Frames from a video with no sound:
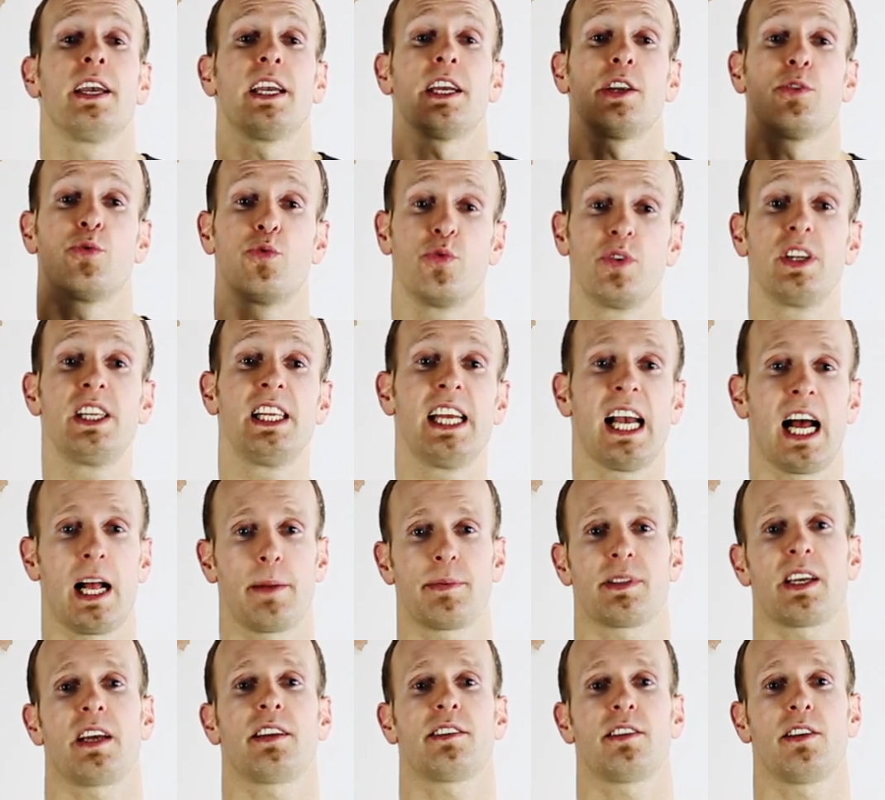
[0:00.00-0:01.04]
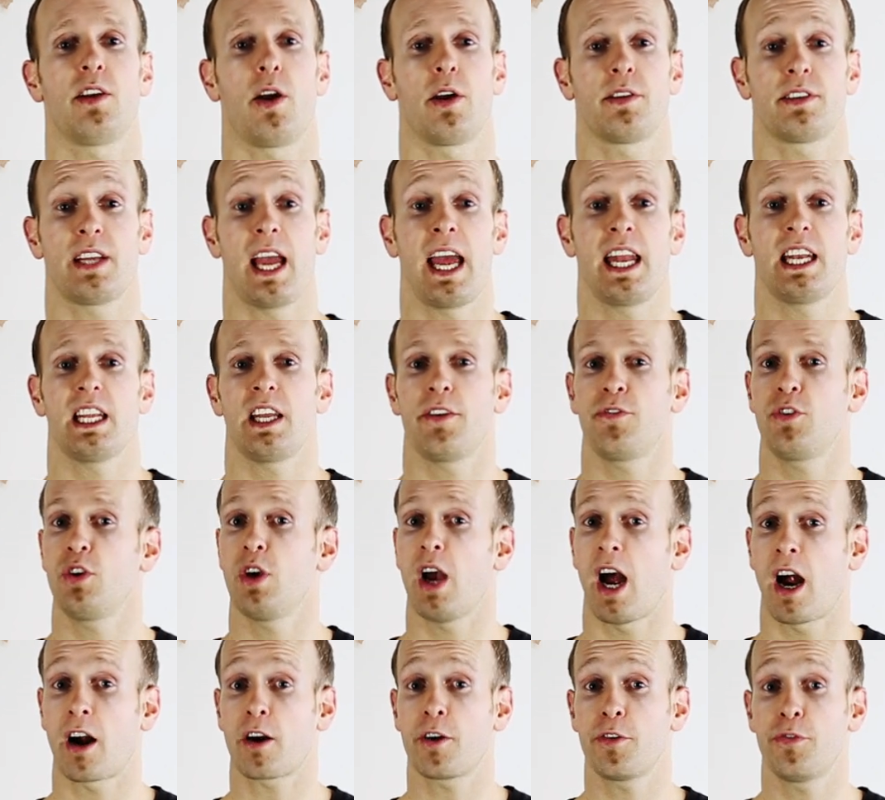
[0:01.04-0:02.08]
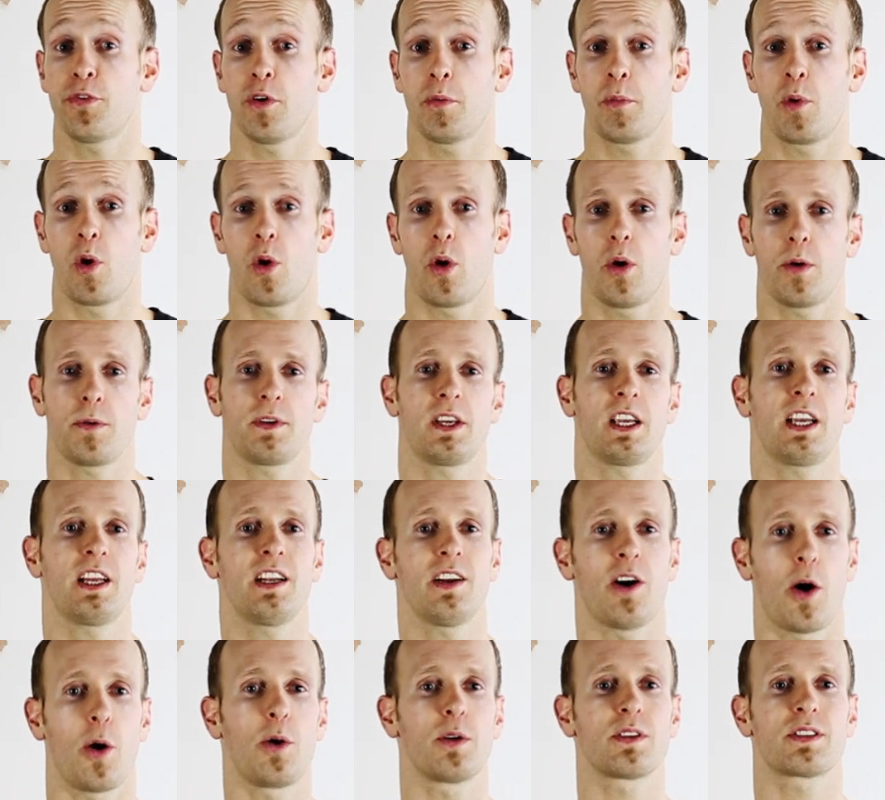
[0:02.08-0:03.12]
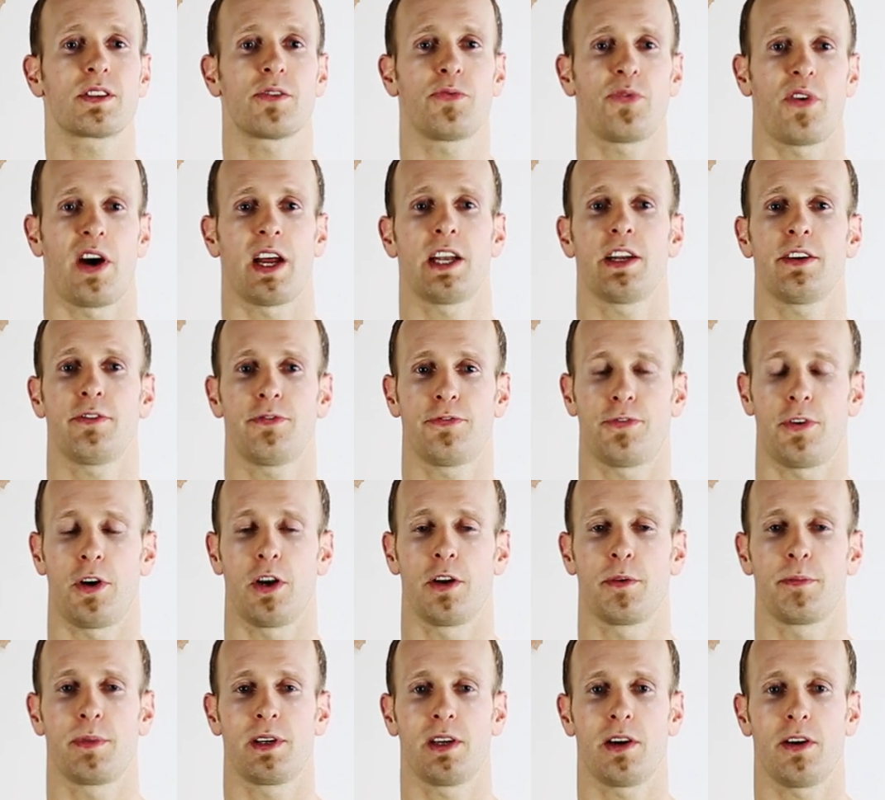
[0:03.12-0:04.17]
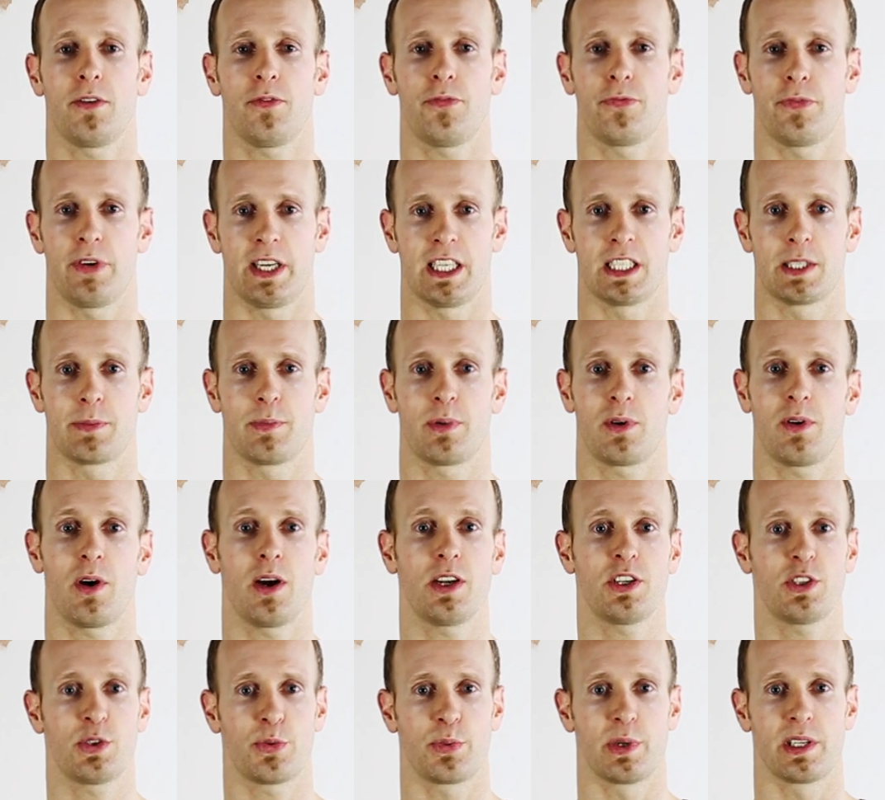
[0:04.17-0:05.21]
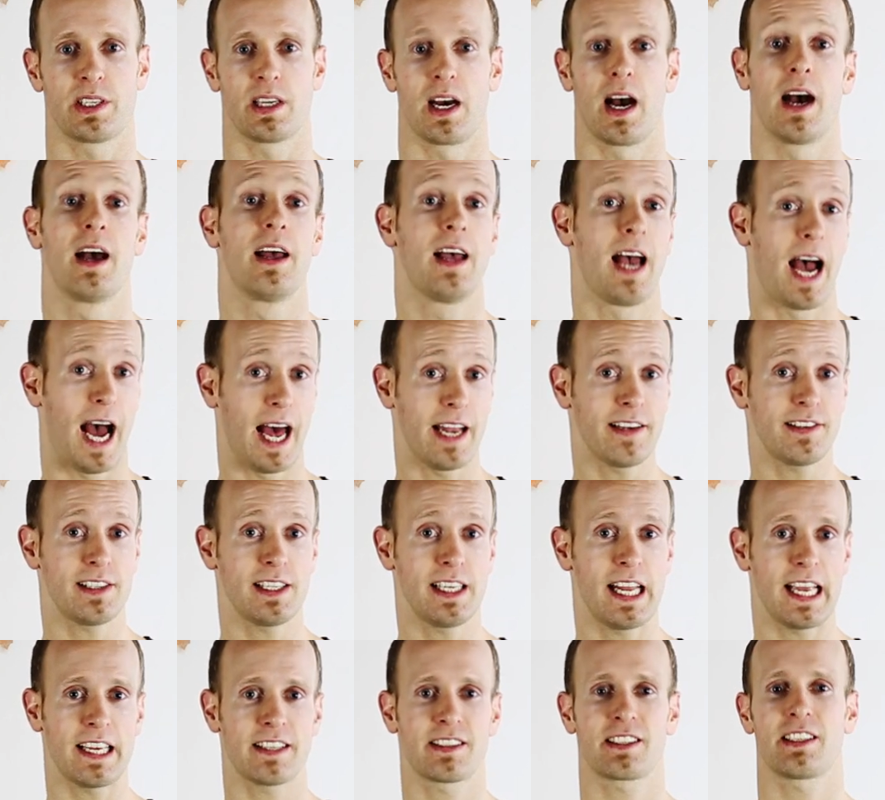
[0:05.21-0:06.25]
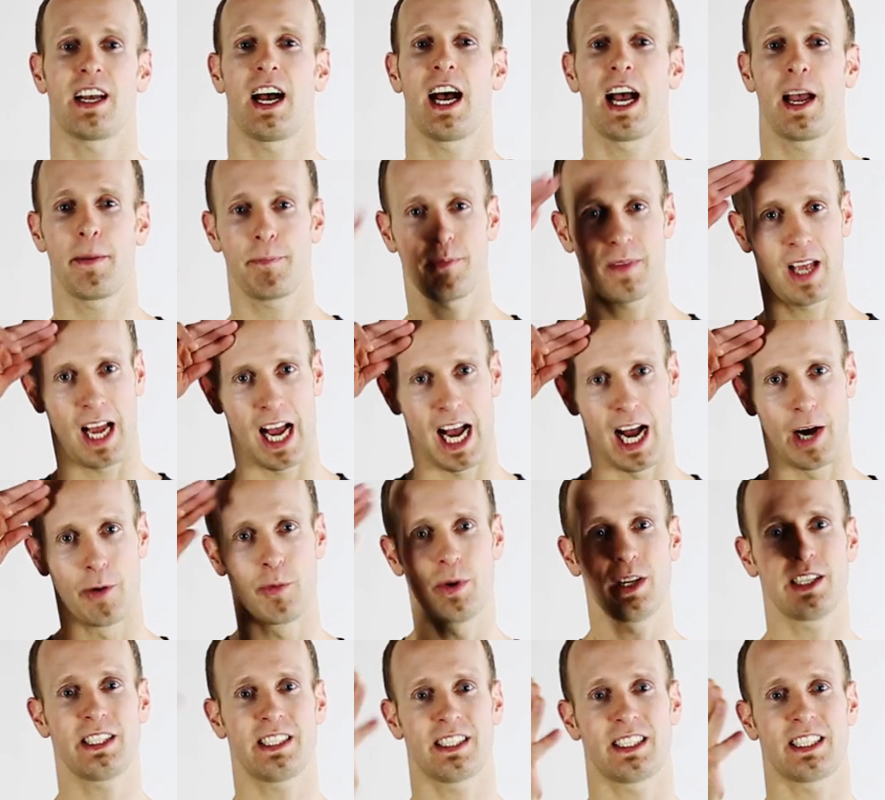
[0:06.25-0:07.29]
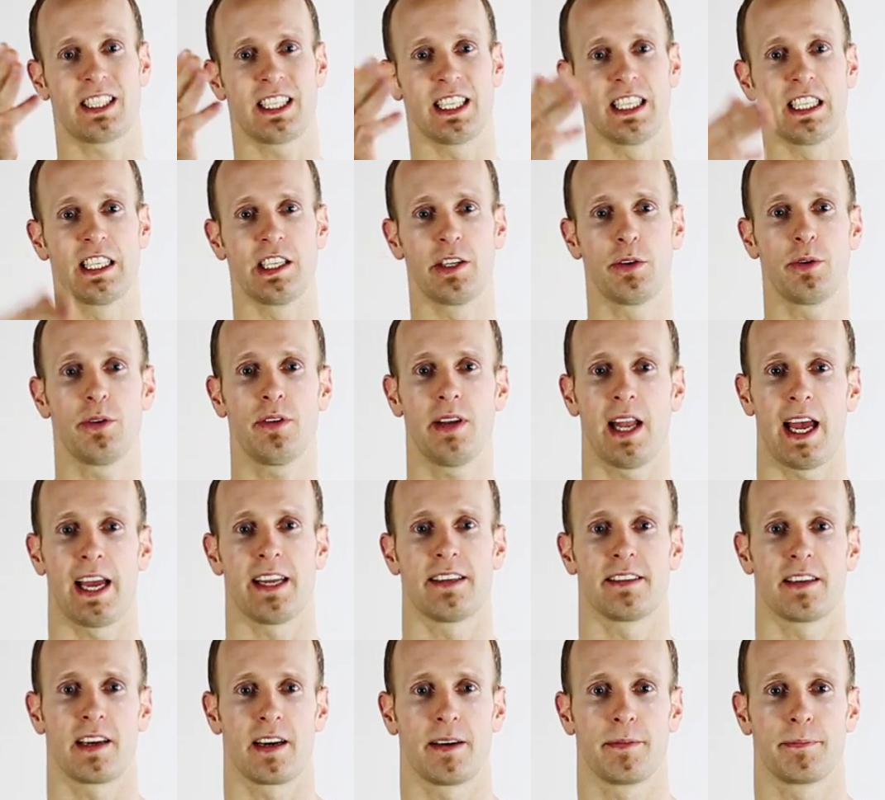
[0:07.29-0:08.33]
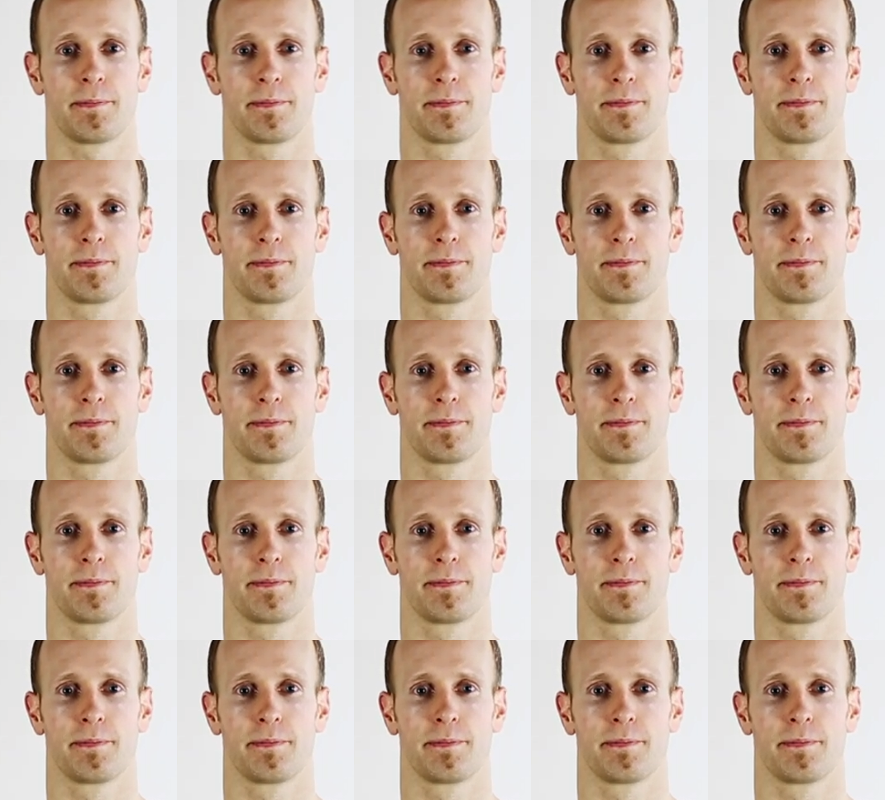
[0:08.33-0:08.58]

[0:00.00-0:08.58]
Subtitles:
It really helps out a lot. And if you're hungry for more, you can also find and follow me on Facebook or Twitter. Until next time, I will see you later.